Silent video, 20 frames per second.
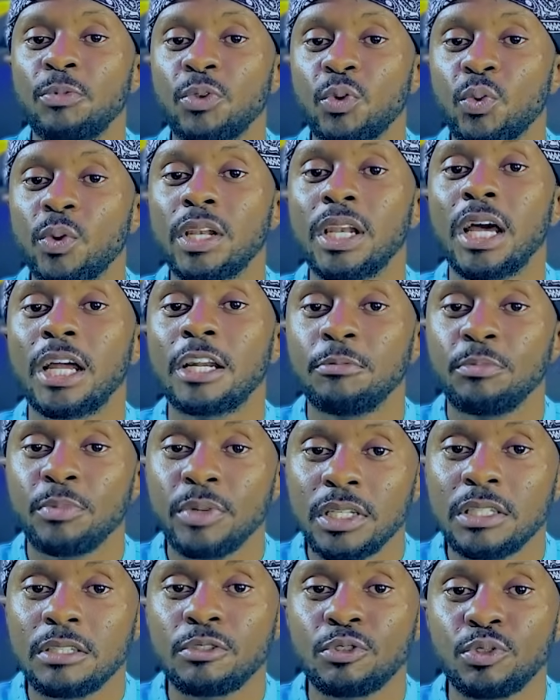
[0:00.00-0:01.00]
will
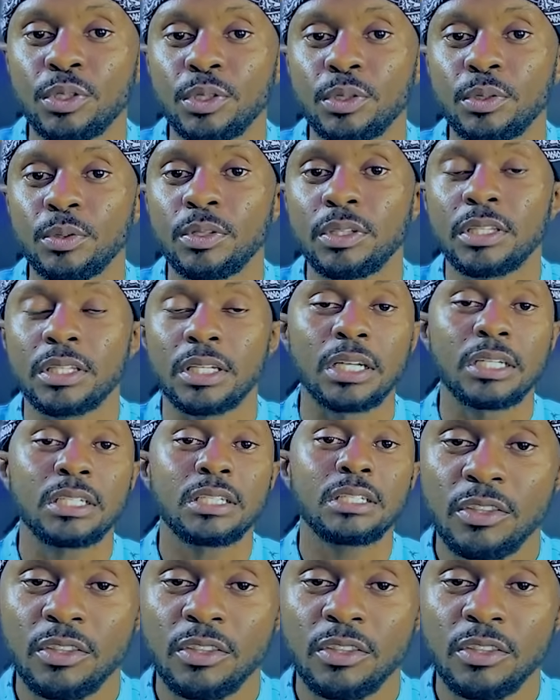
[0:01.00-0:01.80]
admit to you that